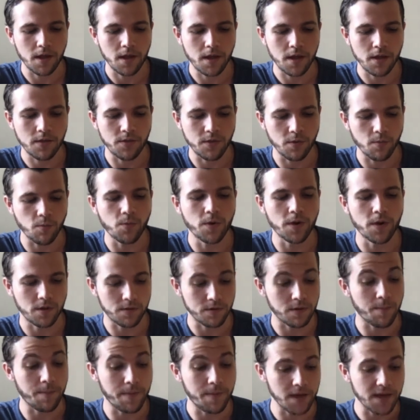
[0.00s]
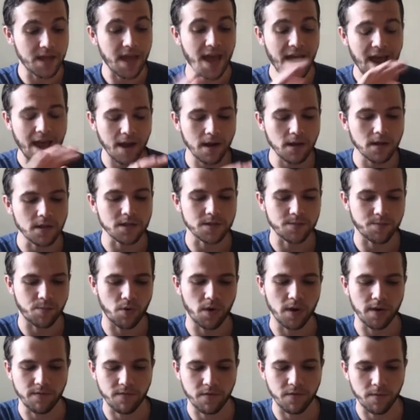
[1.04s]
the re- the big catalyst
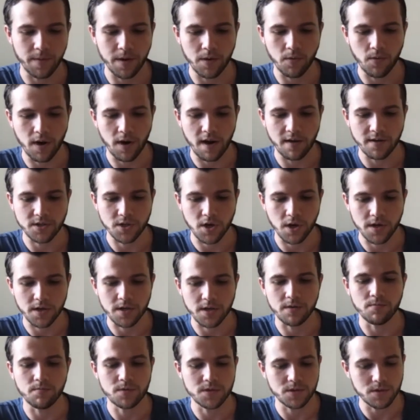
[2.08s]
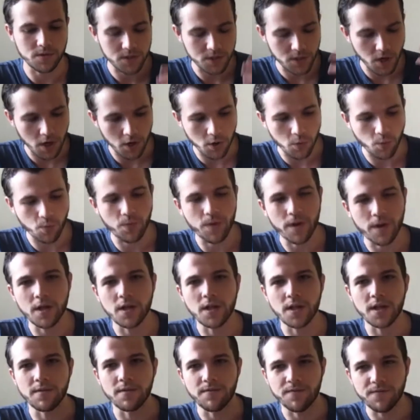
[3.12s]
point for me where I started started to
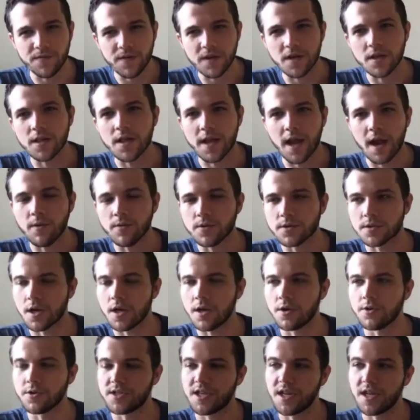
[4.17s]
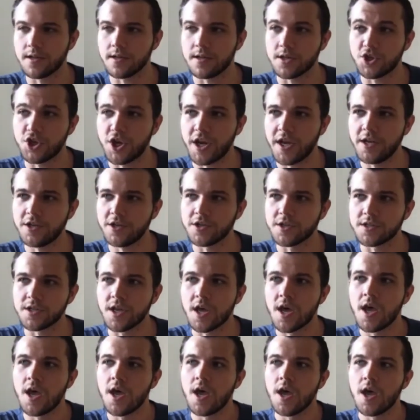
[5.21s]
really feel like I was understanding the changes
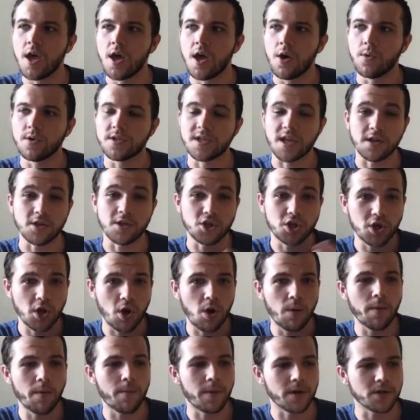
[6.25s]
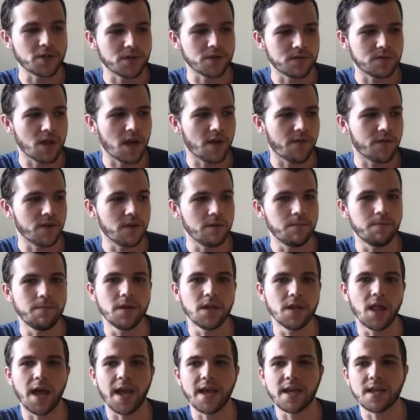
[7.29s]
was I'd show him a bunch of stuff and he'd be
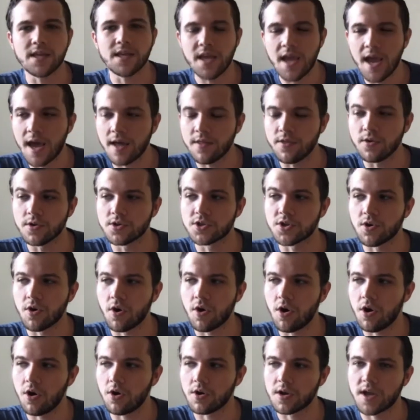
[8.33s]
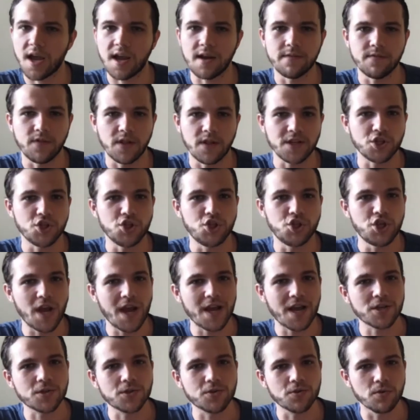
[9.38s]
like, yeah, those are all kind of like
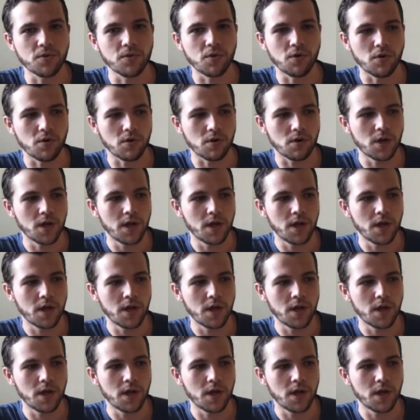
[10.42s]
gestural